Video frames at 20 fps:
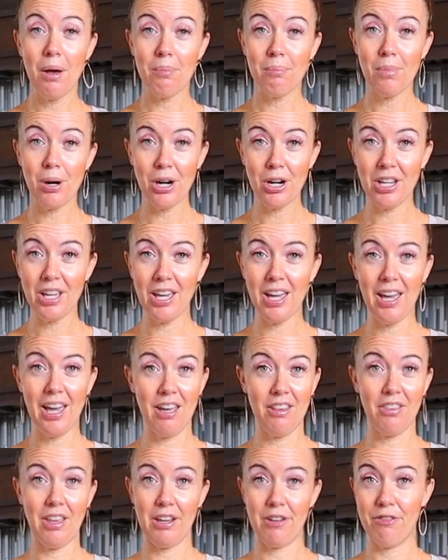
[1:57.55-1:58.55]
market
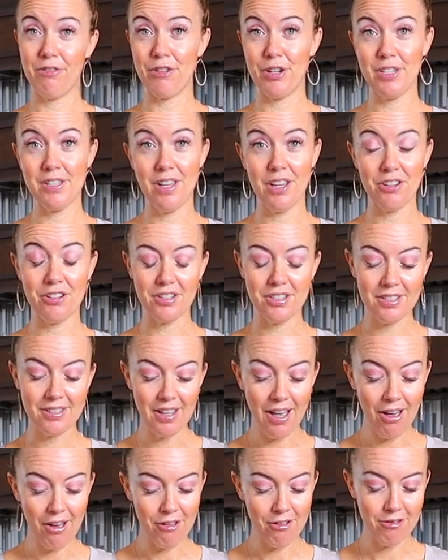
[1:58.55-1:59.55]
and like freeze it
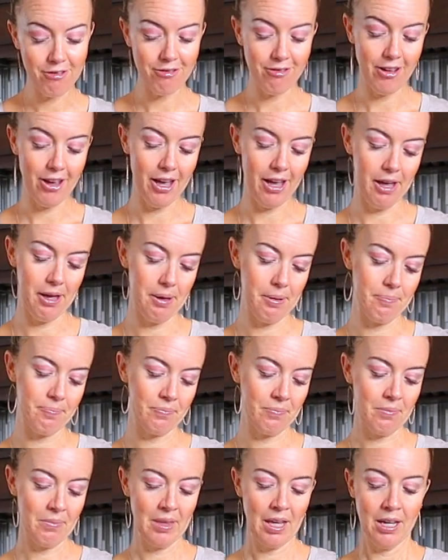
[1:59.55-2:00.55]
yourself.
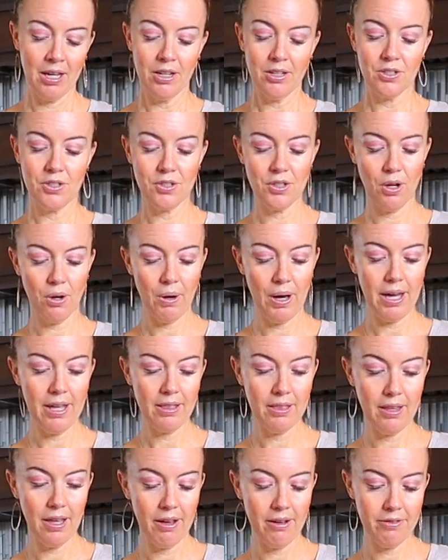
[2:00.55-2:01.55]
So
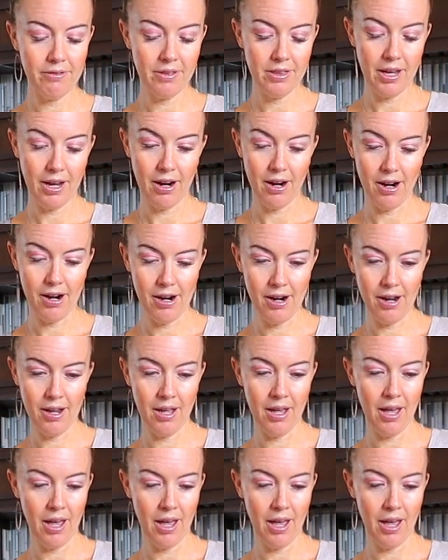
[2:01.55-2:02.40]
I love their